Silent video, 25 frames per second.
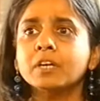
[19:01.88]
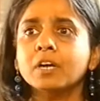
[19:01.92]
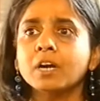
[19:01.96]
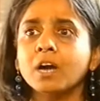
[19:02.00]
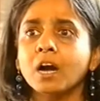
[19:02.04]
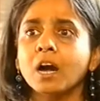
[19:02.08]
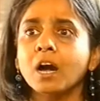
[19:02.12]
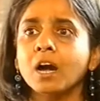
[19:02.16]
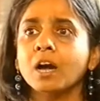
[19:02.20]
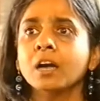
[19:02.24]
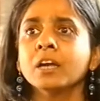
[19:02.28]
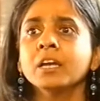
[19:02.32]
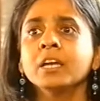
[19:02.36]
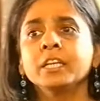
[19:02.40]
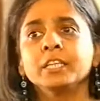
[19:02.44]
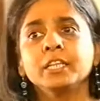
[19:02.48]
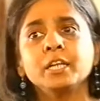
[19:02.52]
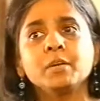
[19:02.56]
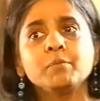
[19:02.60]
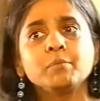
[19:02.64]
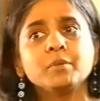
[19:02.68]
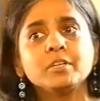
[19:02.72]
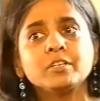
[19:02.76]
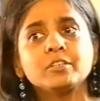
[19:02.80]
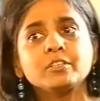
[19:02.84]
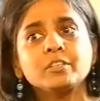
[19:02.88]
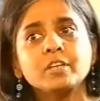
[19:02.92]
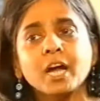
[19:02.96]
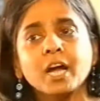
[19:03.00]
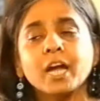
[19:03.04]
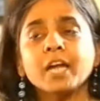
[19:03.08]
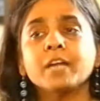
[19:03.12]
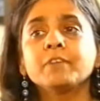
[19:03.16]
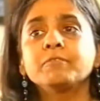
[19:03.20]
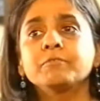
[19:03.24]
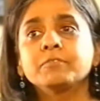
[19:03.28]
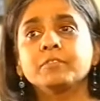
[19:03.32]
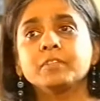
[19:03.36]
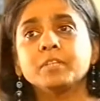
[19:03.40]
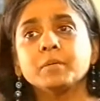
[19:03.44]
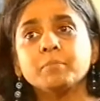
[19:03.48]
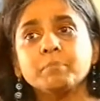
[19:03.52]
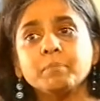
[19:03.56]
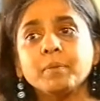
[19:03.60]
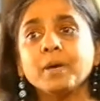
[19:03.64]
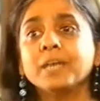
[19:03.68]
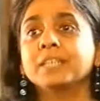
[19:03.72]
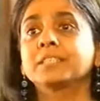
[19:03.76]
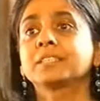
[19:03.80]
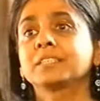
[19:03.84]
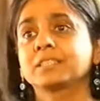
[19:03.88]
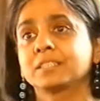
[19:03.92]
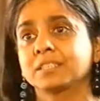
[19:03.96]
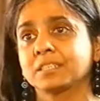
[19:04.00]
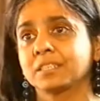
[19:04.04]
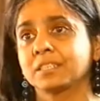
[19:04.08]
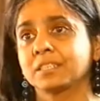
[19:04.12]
the car. They will drive the bus.